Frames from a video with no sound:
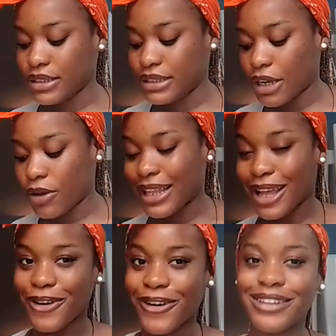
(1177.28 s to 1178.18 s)
The second
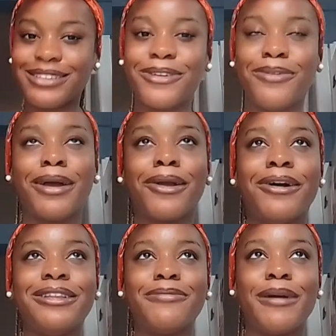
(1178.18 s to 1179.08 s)
I got, oh my
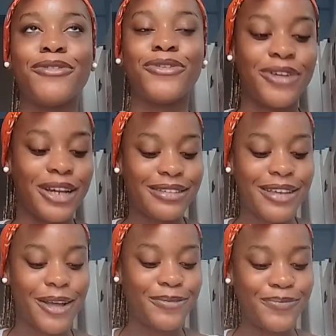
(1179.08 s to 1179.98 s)
god, this is my favorite
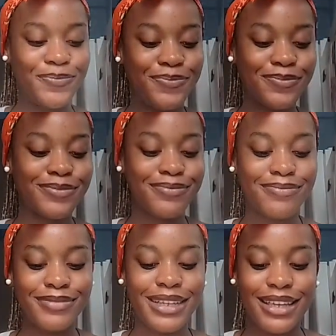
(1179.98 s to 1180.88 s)
here.
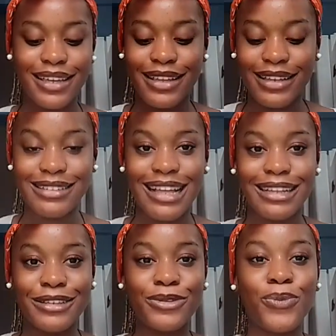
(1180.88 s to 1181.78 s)
It's
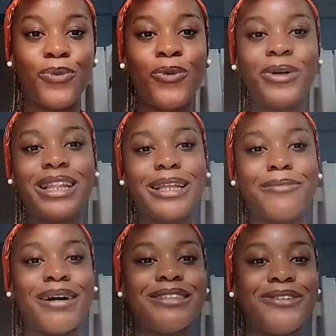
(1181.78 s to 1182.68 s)
like this
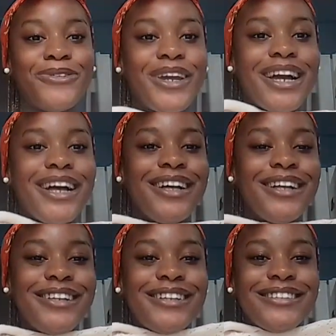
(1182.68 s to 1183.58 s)
woolen material.
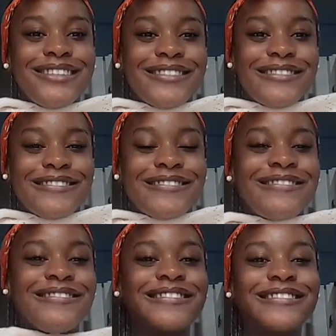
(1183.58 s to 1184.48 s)

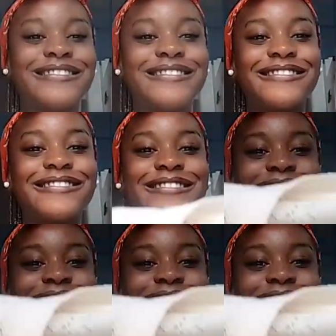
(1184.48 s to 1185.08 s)
Mmm.